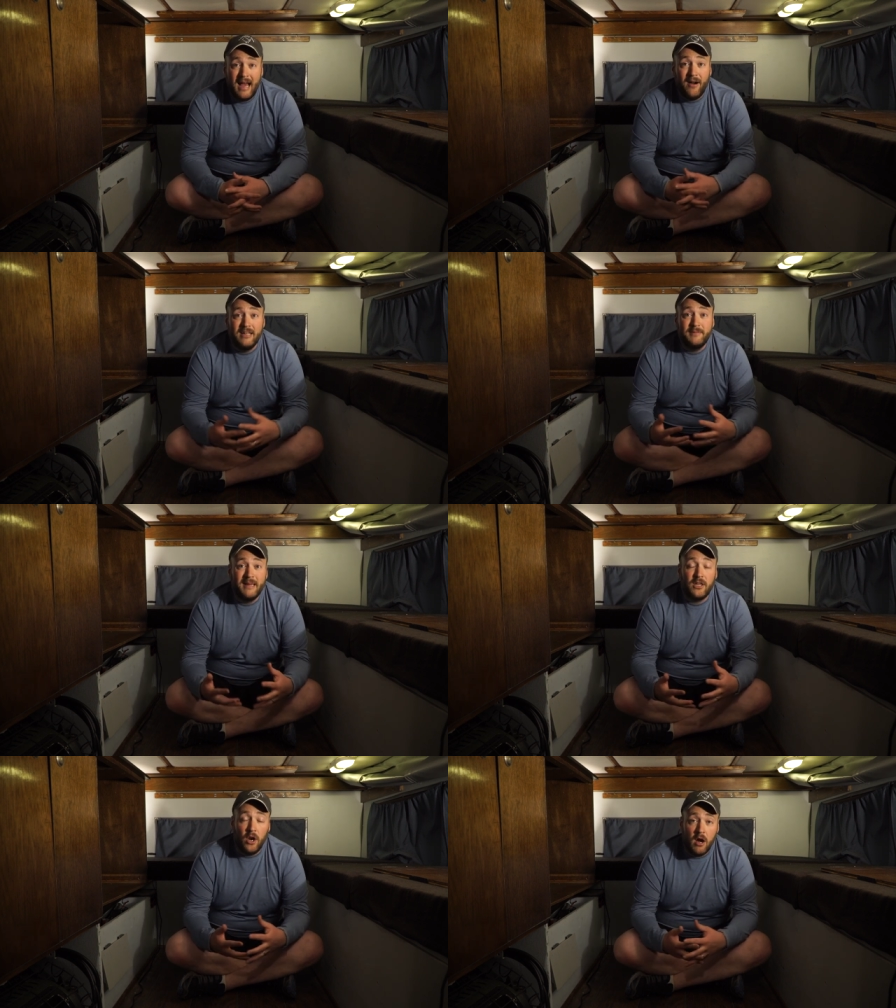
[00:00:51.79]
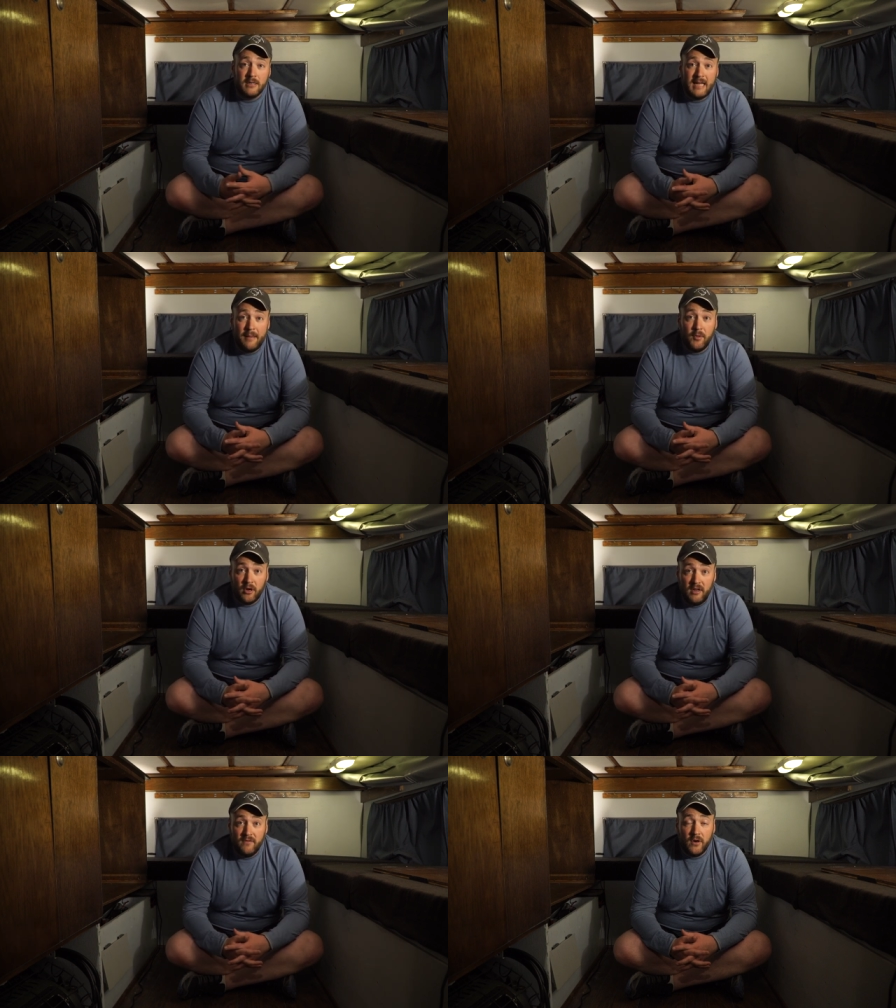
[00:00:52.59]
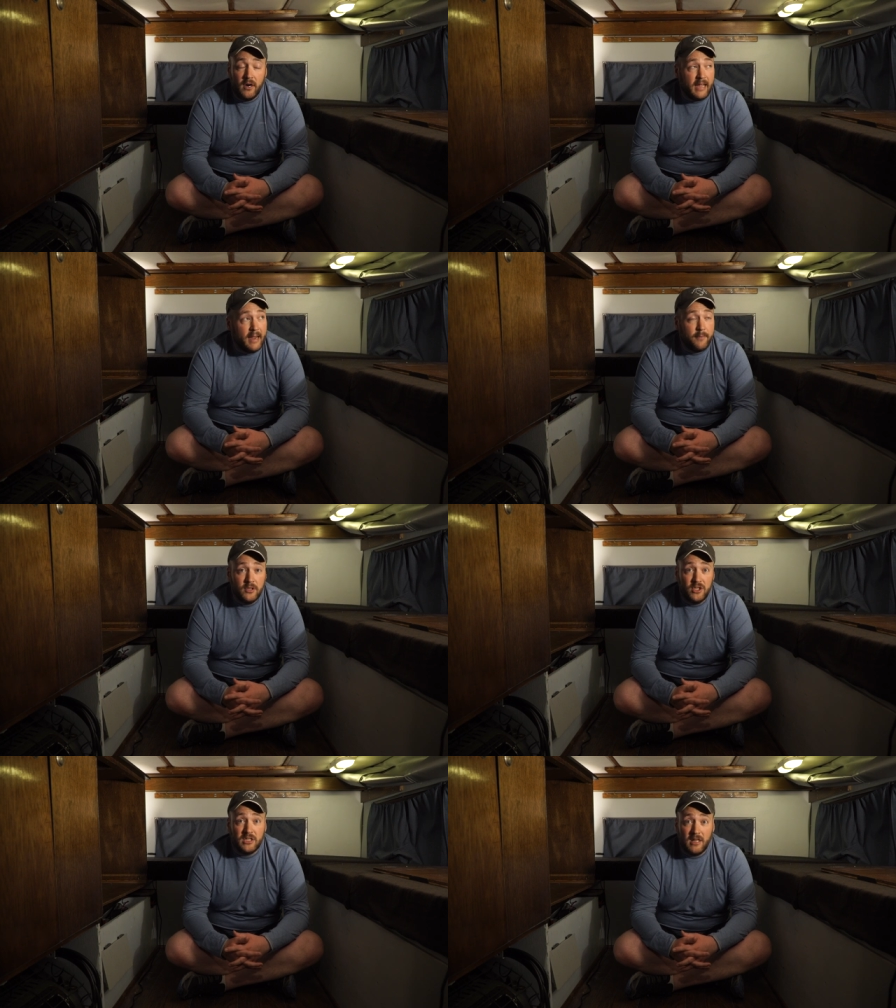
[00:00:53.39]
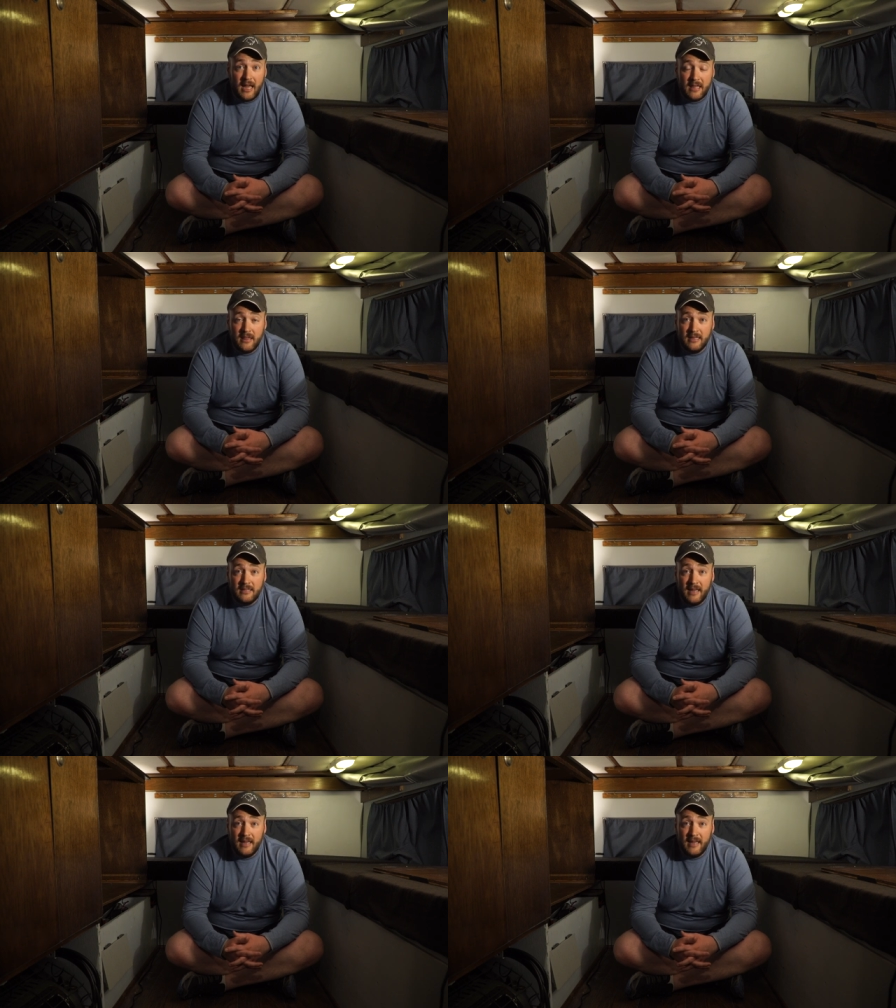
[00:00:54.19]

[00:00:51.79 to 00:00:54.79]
how I spent a long time looking for a camper just like this,